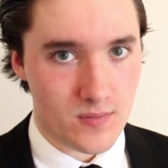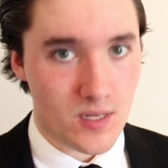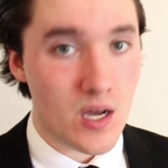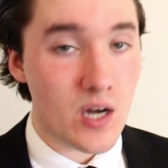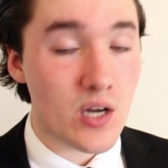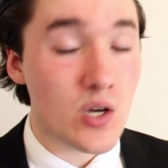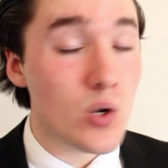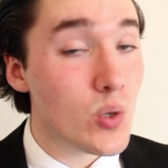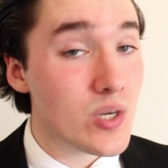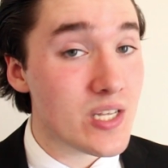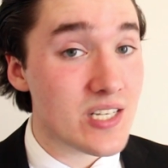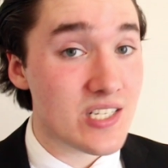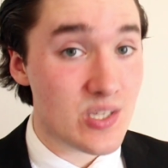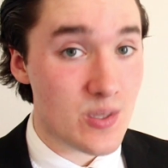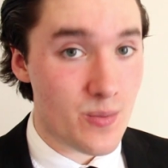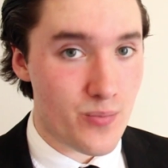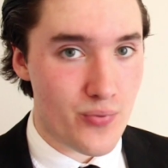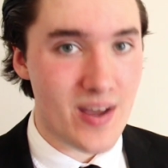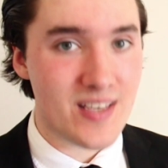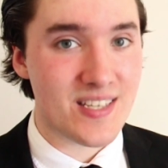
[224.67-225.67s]
According to the
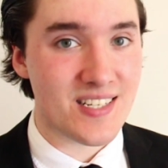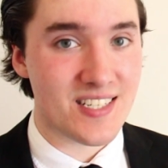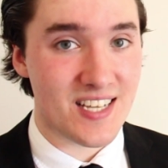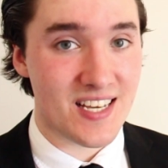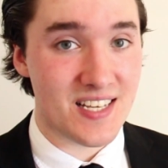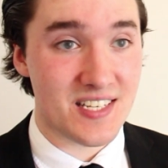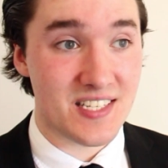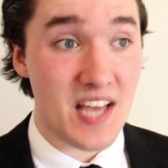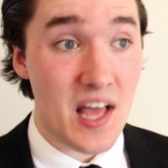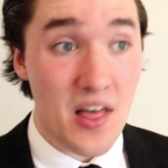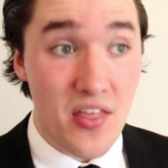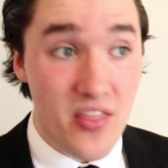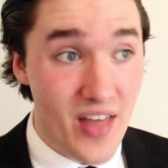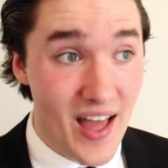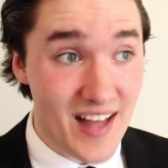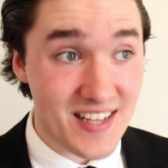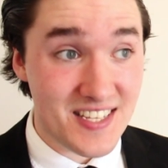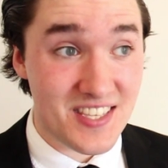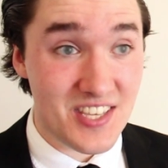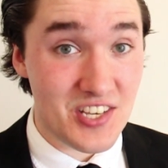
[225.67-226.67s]
presentist,
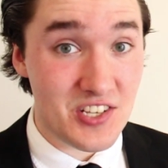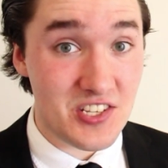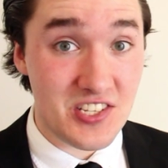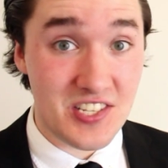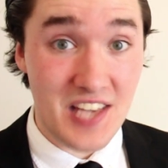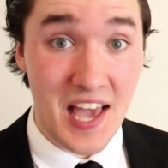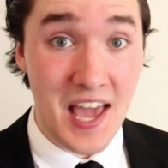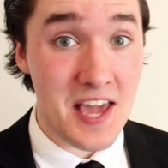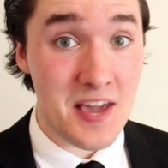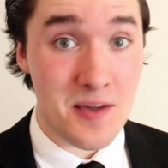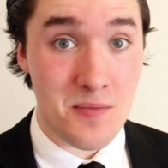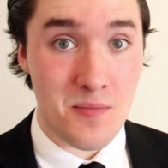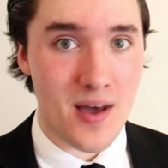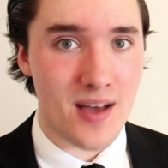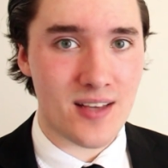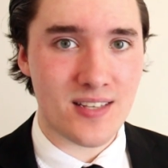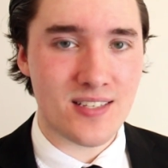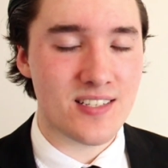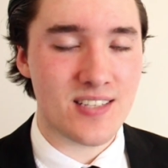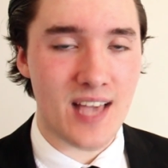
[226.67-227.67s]
that's the same
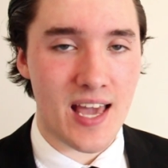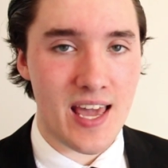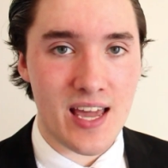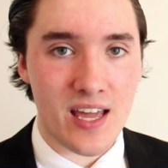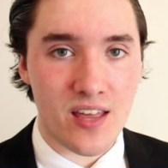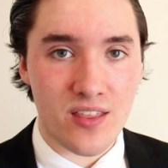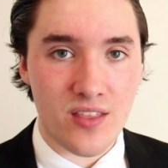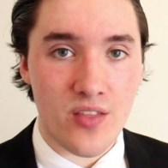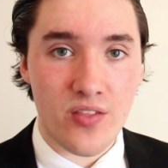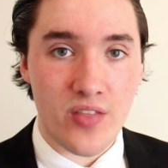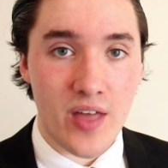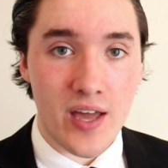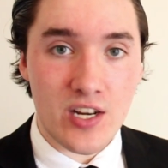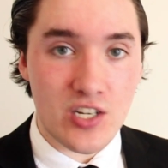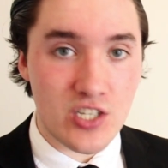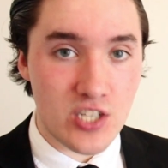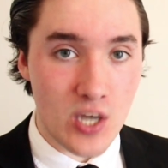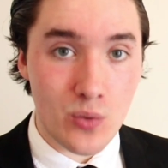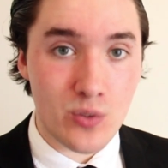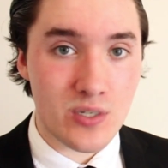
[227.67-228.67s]
as saying that they
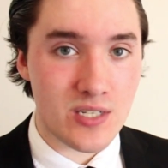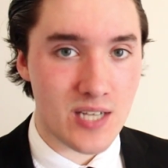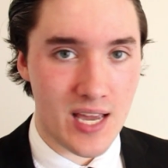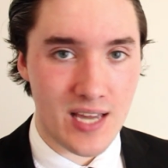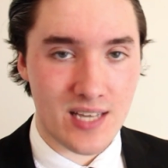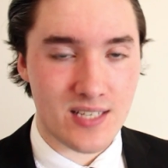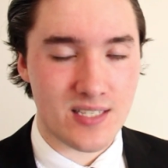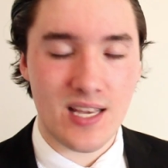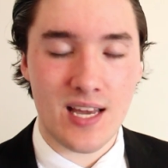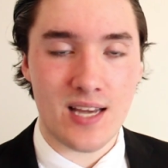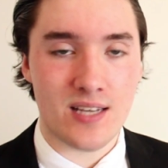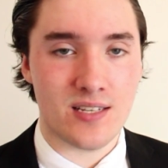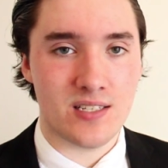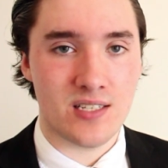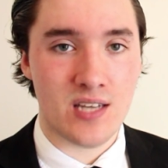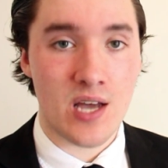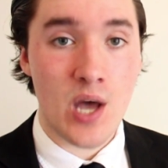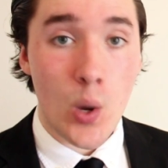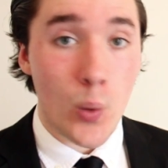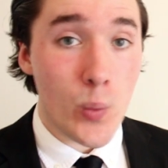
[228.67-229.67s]
don't
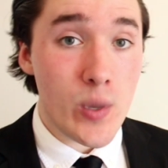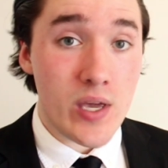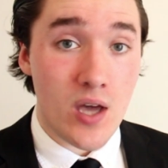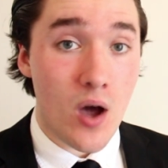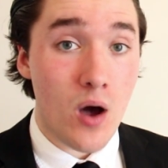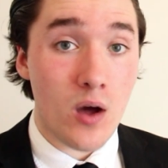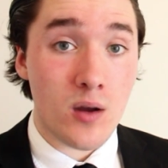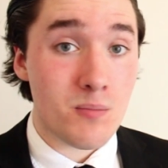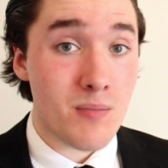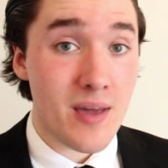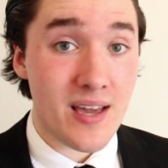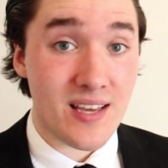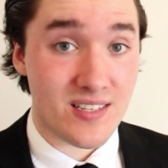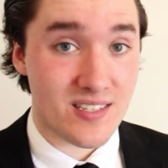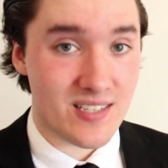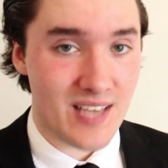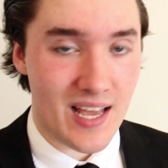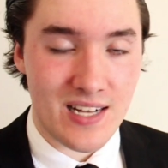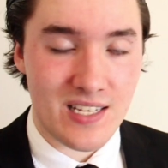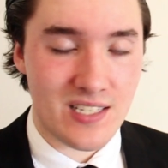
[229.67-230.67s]
exist. We can't make
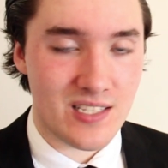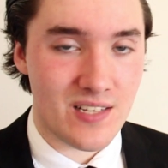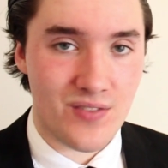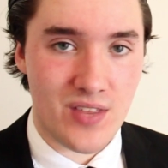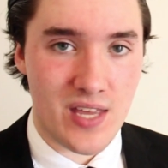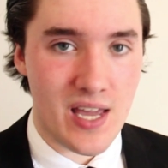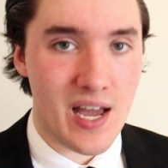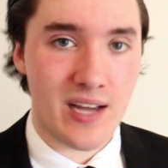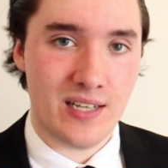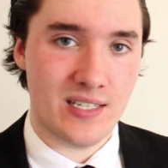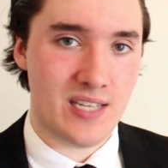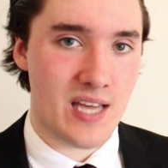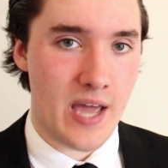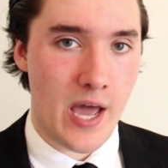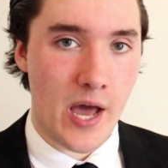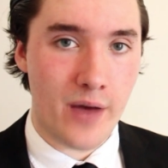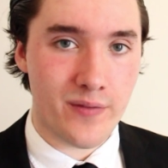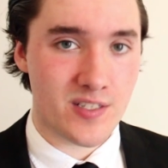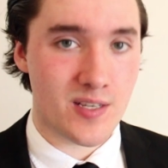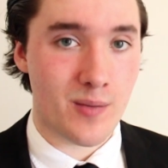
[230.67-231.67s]
sense of the idea
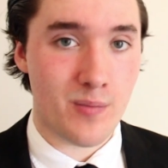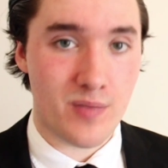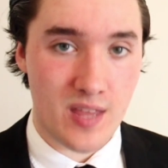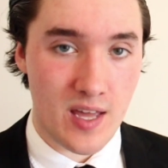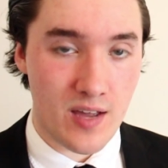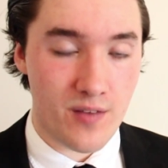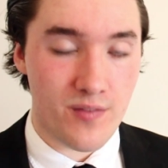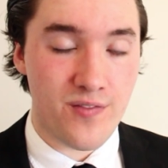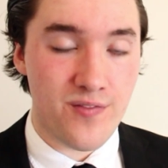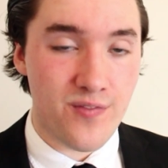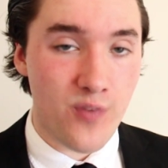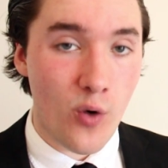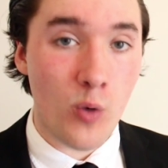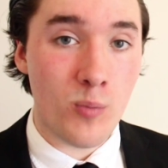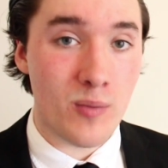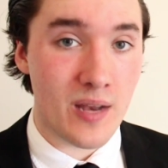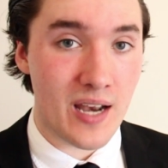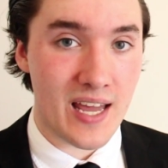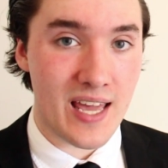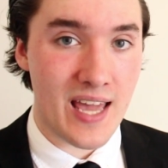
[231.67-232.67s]
of something
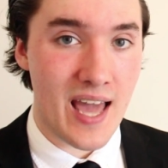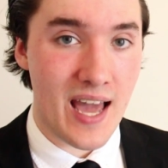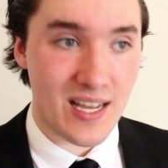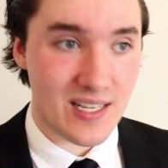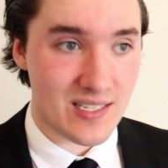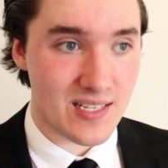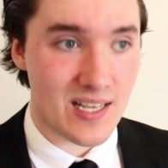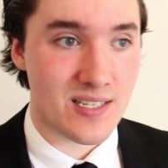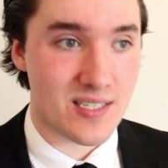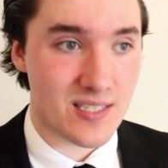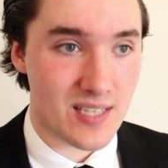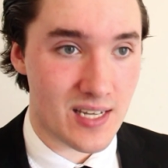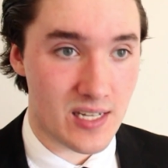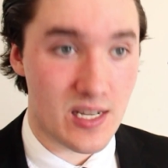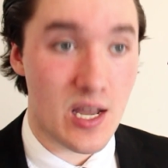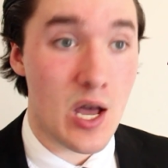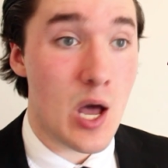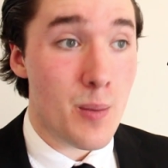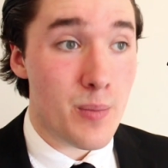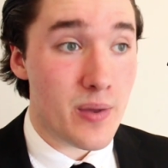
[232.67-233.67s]
formerly existing,
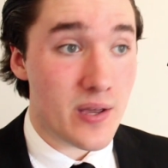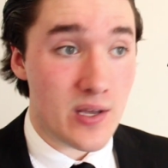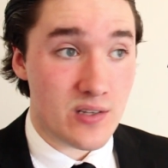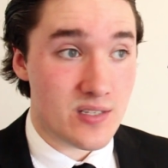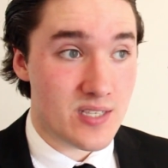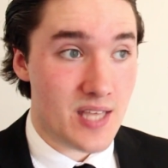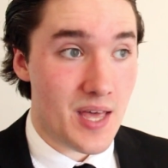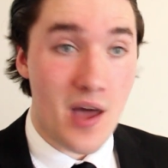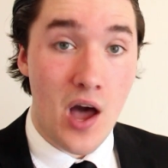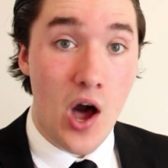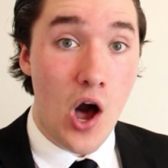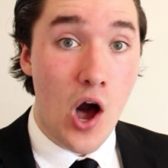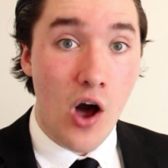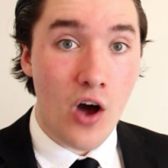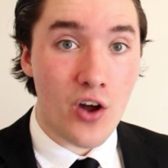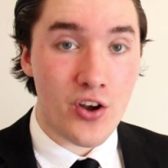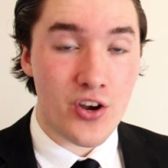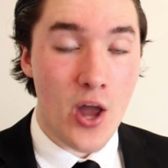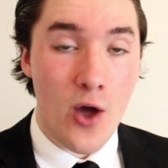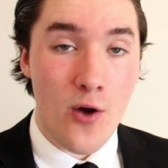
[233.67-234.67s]
because there
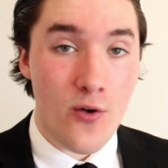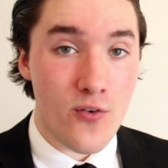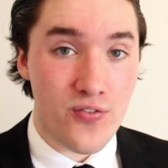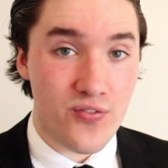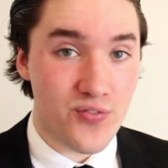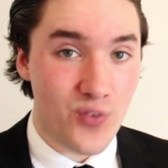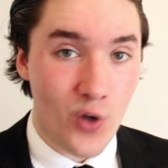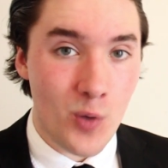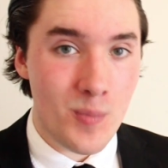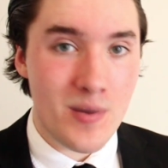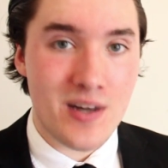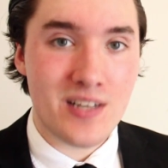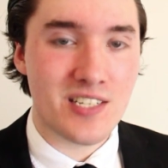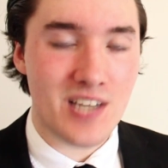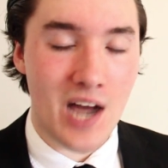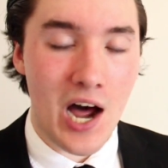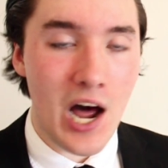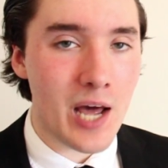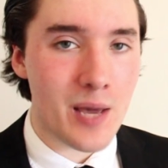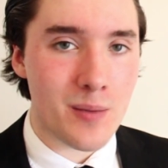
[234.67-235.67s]
are no former
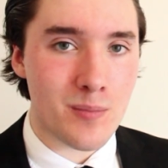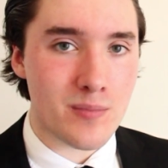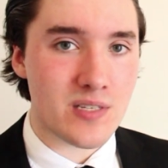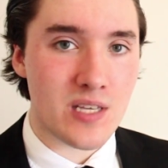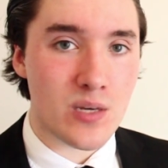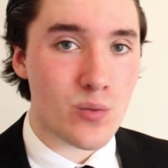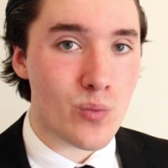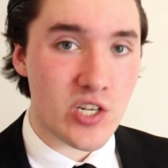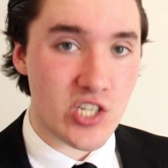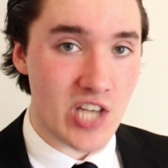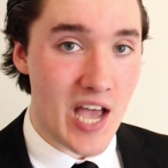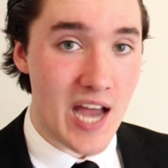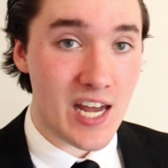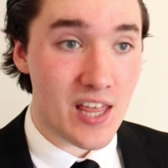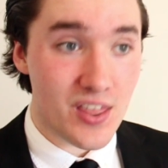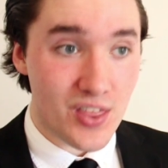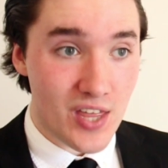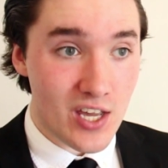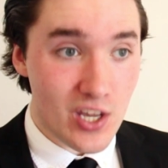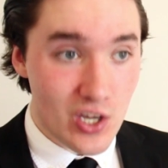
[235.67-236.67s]
times in which
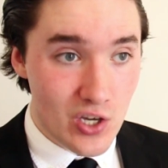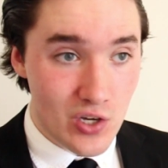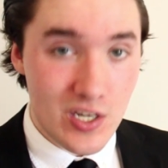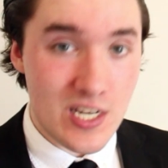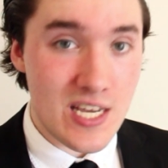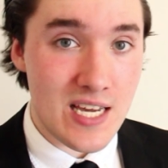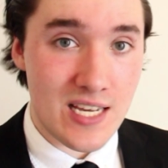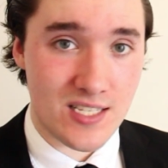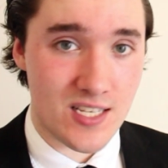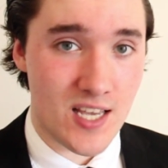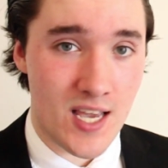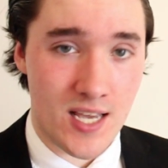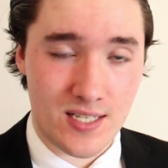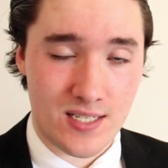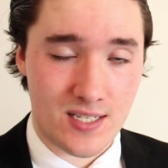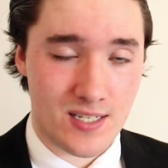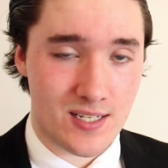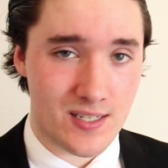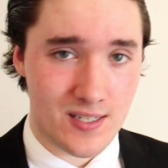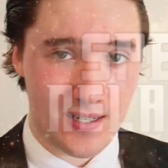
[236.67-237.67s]
anything could exist.